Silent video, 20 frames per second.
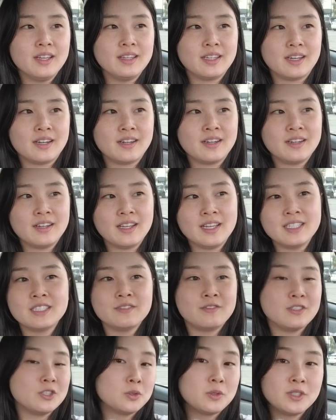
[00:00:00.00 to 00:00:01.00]
they're
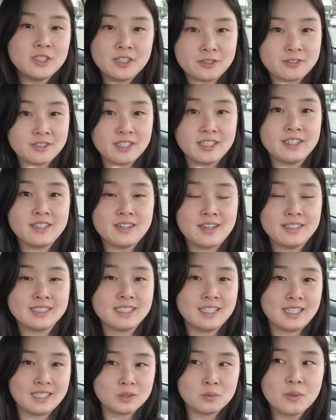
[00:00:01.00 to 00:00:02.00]
individually creating
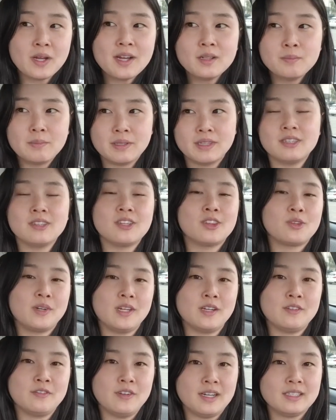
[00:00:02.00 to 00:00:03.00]
content as well, but then the
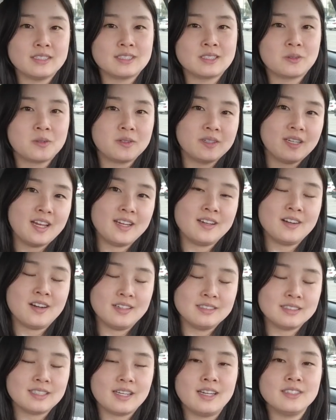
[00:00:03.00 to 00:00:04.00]
three of us create
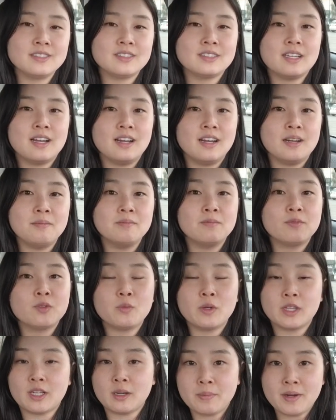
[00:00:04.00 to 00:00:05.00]
content um,
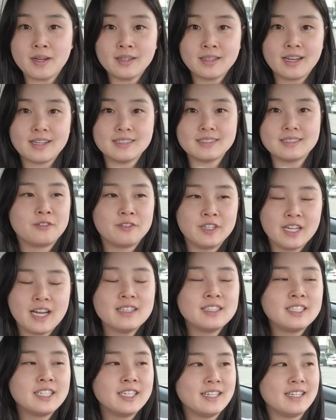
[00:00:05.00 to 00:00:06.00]
with our podcast. The
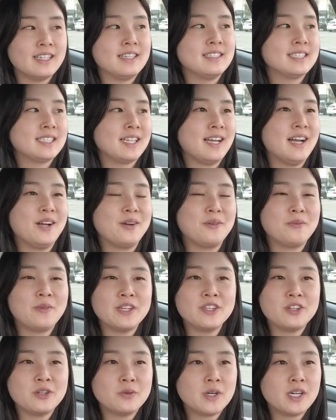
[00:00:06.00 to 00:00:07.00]
reality is that
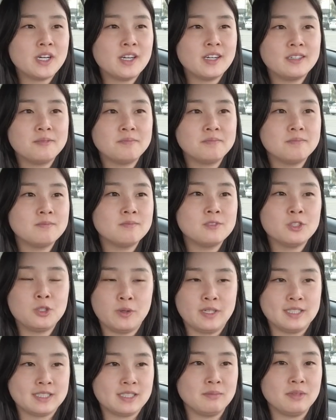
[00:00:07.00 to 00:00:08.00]
when you are
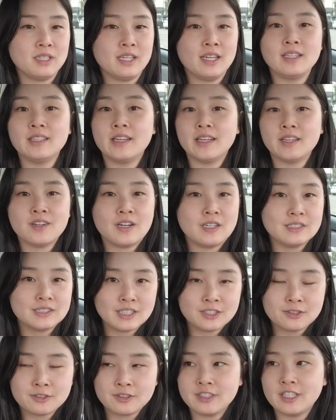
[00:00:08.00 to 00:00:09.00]
doing something like
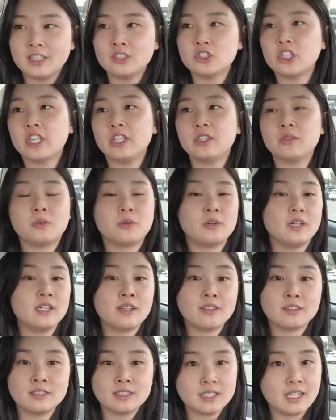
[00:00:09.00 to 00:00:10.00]
content creation or
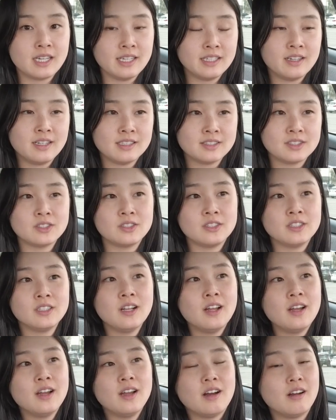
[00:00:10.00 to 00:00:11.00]
another side
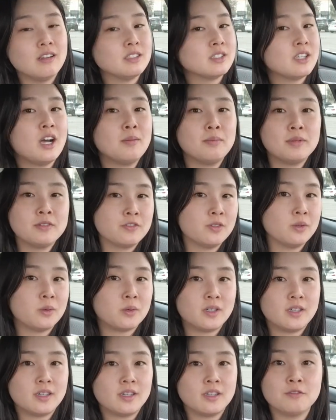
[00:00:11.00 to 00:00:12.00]
hustle on top of
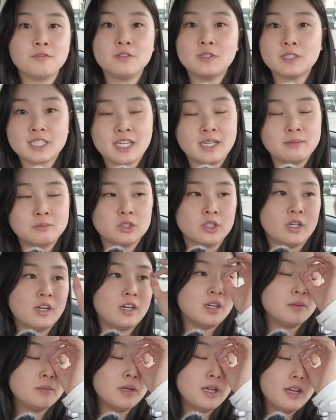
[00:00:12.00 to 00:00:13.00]
your full time
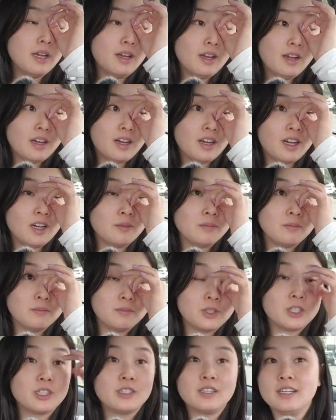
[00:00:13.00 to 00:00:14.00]
job, um,
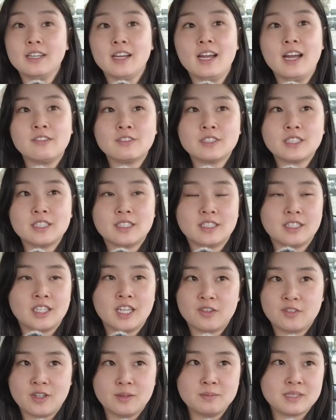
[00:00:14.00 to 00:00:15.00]
you're gonna have to
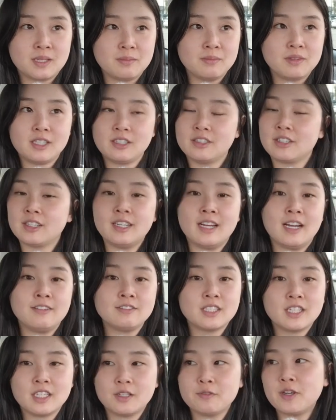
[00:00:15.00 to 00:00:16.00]
give up something. You're gonna have
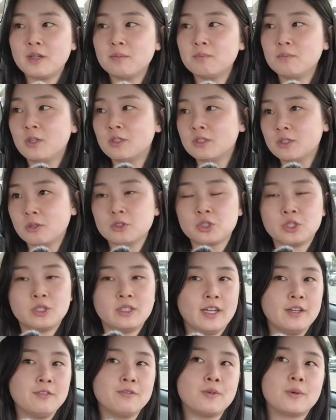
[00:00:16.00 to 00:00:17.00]
to give up your social
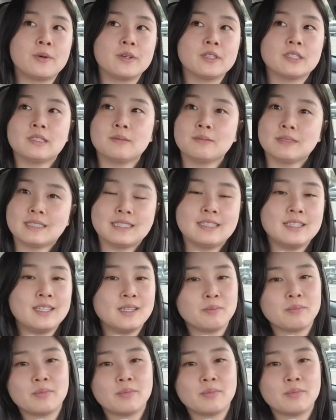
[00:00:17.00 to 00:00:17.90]
life or some sleep